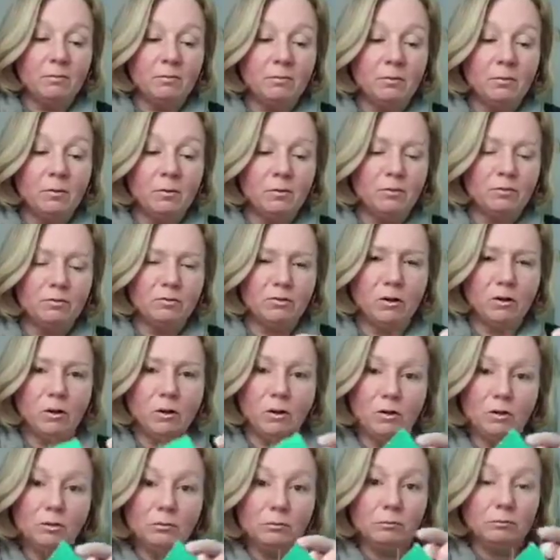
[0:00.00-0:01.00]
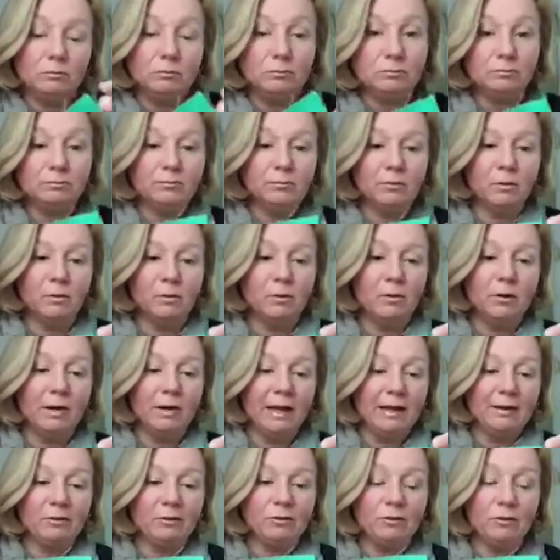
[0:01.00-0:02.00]
or long,
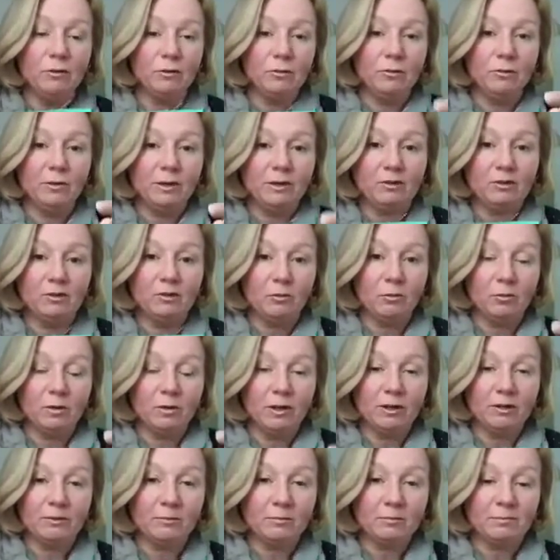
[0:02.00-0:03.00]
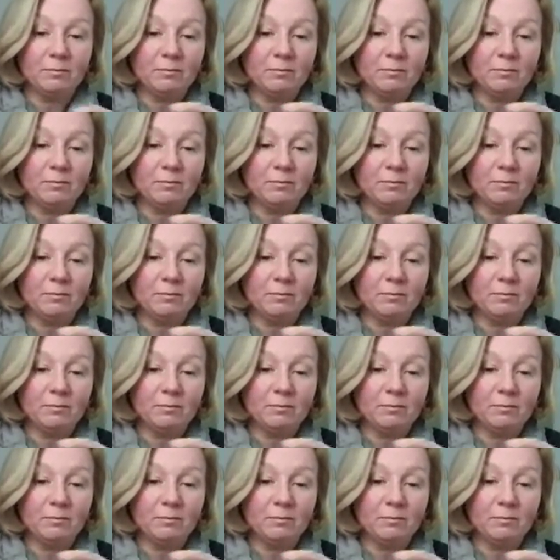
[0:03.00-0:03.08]
and 2 inches wide.